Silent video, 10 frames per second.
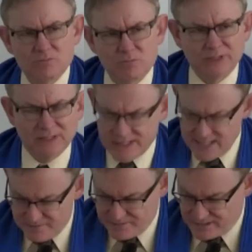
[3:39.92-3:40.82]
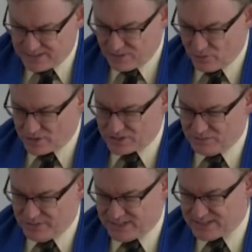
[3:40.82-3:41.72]
believe in order
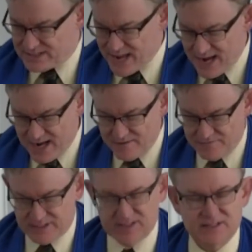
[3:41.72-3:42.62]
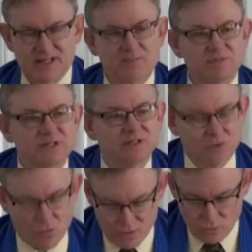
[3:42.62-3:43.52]
to be saved,
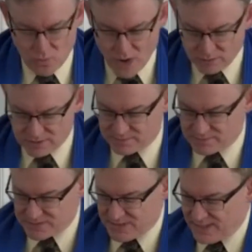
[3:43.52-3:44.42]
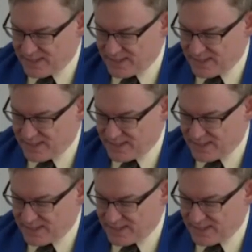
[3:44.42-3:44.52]
accepted, or welcomed